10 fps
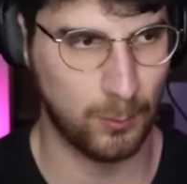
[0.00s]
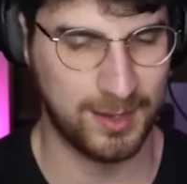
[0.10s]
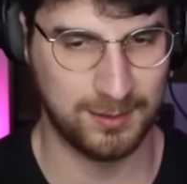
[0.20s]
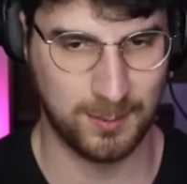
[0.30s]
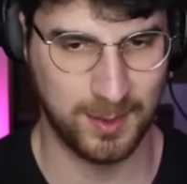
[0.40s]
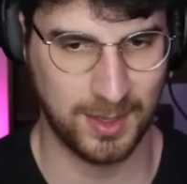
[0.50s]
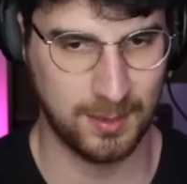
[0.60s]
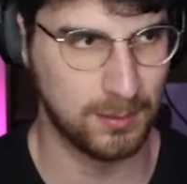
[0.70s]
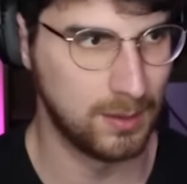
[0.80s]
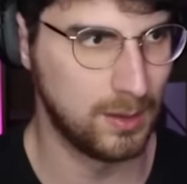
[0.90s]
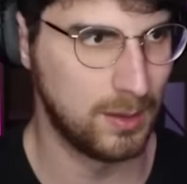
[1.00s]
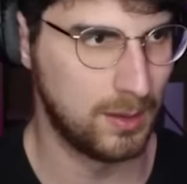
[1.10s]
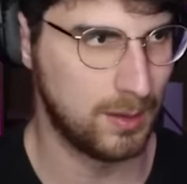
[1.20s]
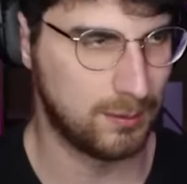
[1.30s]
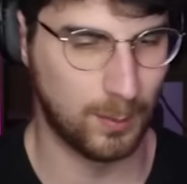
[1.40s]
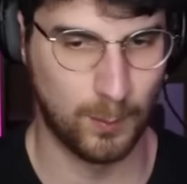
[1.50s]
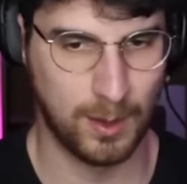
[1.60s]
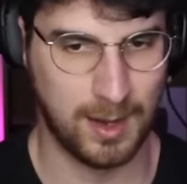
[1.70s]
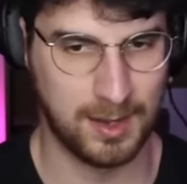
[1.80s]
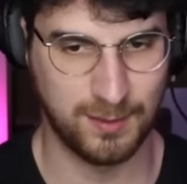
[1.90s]
Why does it begin
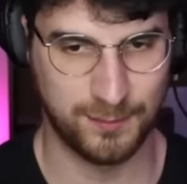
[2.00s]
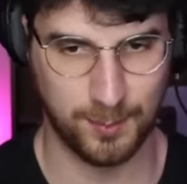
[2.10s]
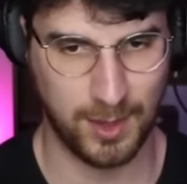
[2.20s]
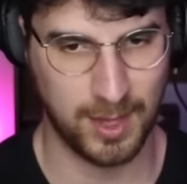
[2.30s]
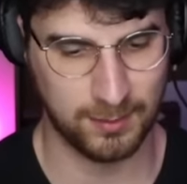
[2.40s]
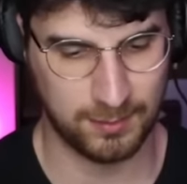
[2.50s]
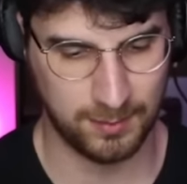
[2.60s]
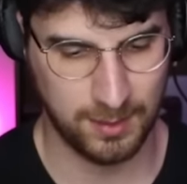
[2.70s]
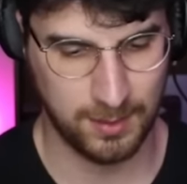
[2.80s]
somewhere at a different place?